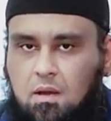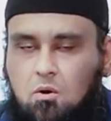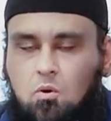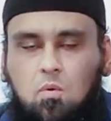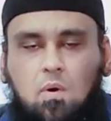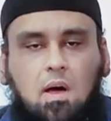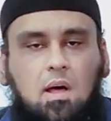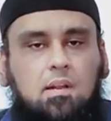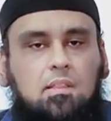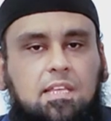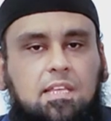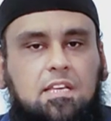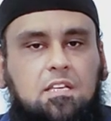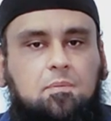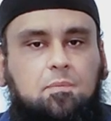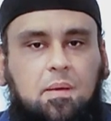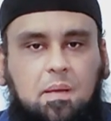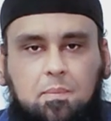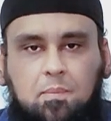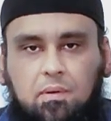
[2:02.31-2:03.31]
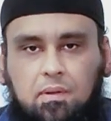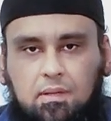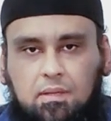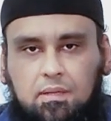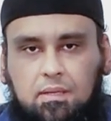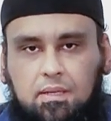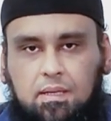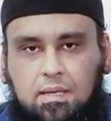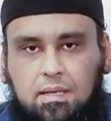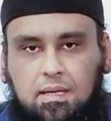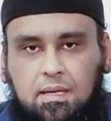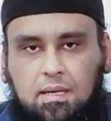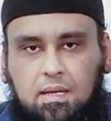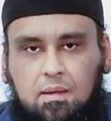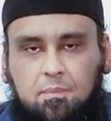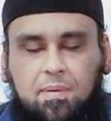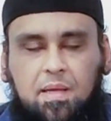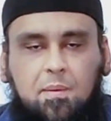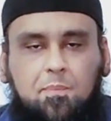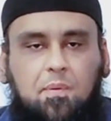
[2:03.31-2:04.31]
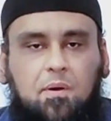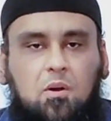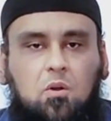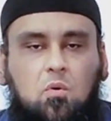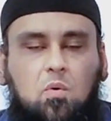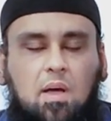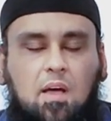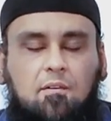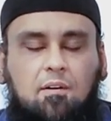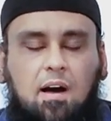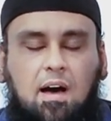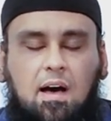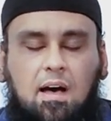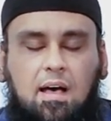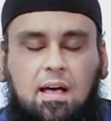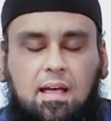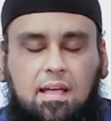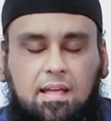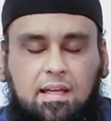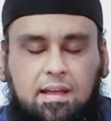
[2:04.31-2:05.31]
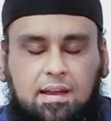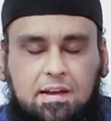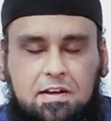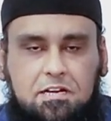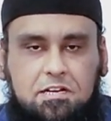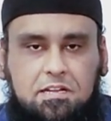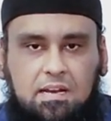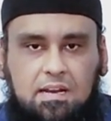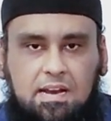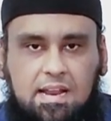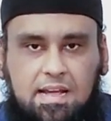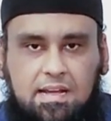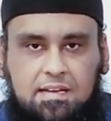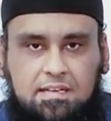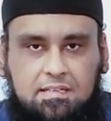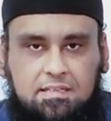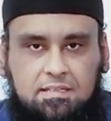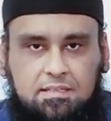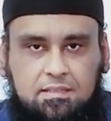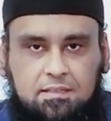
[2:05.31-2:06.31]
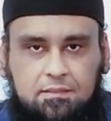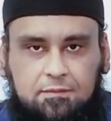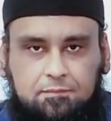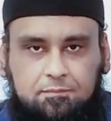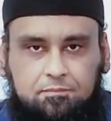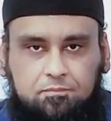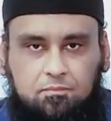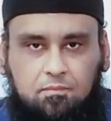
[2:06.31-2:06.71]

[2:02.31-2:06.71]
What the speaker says: Who these people? People who have high intellects,